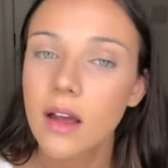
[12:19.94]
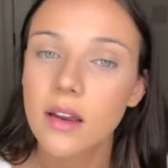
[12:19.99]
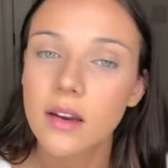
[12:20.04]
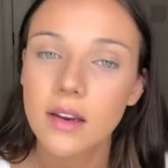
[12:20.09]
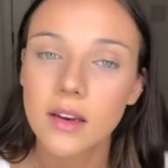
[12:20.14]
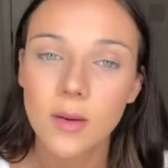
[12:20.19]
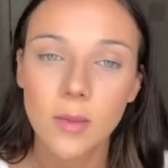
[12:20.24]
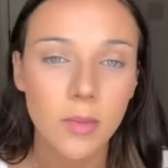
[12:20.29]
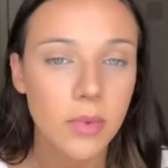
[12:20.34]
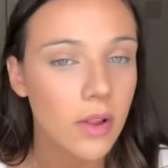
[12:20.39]

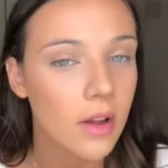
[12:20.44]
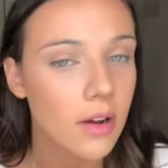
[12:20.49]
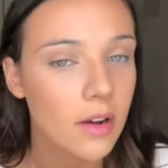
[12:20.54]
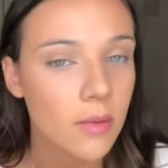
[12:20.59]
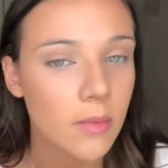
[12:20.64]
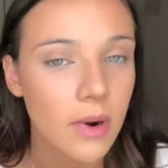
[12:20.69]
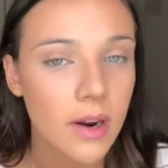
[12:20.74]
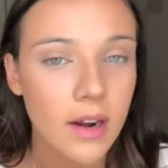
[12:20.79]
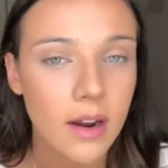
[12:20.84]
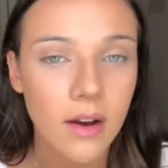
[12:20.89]
need to pluck
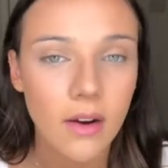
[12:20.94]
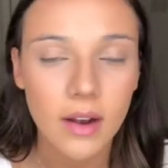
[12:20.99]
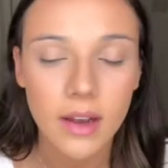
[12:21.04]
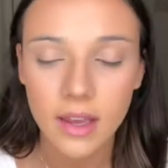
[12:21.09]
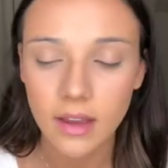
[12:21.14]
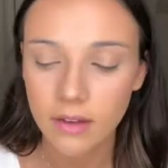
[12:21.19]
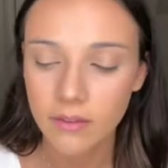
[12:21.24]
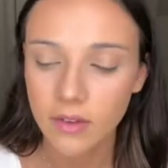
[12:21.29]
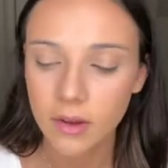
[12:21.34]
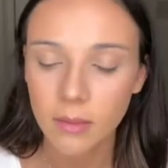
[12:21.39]
them right now. I
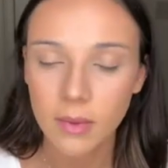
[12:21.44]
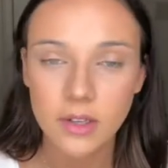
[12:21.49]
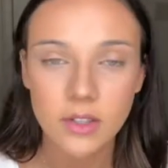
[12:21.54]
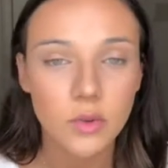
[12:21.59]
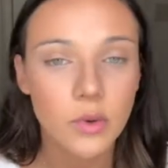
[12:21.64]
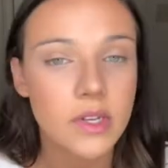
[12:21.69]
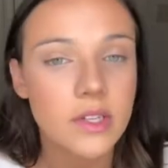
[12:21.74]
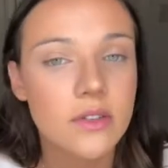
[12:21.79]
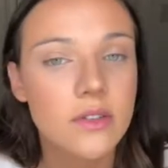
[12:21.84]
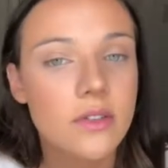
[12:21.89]
can't find my
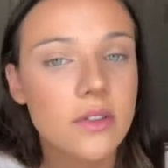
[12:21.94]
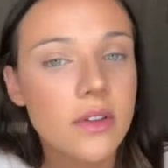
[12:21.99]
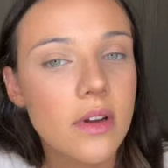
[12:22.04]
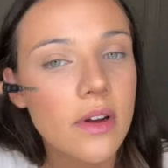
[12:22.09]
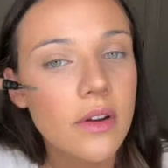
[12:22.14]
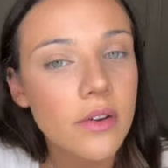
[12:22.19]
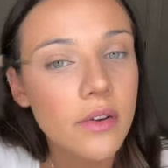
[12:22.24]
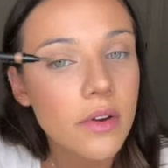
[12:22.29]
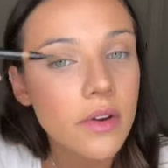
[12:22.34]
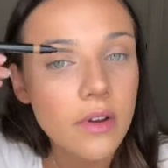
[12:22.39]
tweezers
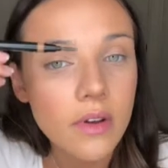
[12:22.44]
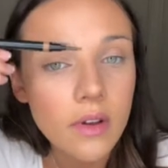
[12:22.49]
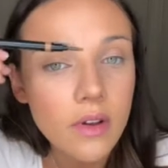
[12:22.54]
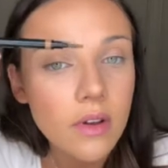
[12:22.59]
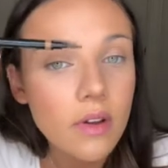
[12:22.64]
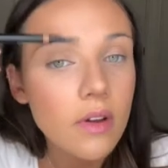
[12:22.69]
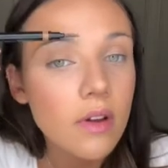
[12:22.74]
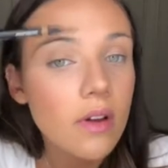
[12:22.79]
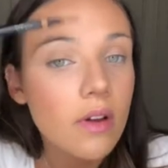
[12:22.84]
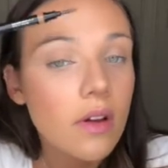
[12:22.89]

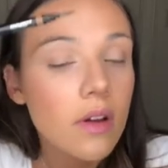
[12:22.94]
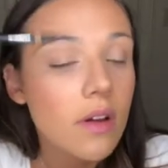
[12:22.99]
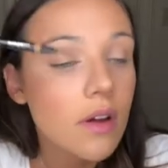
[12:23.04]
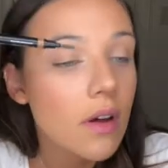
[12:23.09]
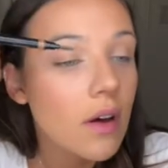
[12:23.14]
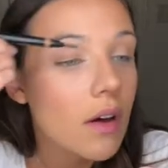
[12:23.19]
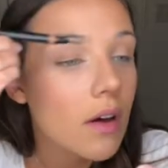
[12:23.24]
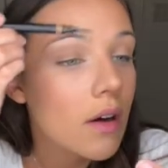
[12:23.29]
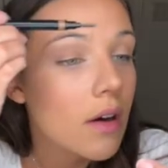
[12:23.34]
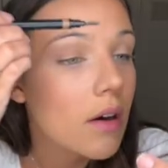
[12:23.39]

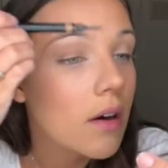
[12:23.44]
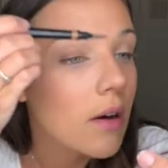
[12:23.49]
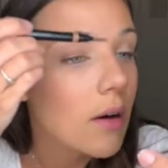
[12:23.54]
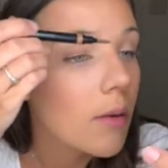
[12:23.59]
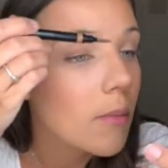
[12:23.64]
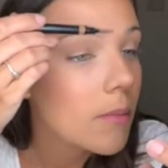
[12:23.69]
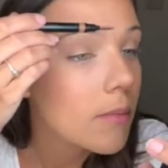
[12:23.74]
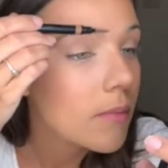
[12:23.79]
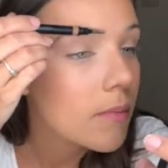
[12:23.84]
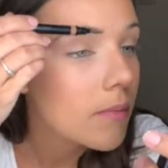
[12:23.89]

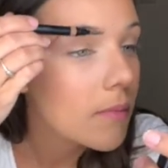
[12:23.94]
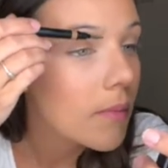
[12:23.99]
though.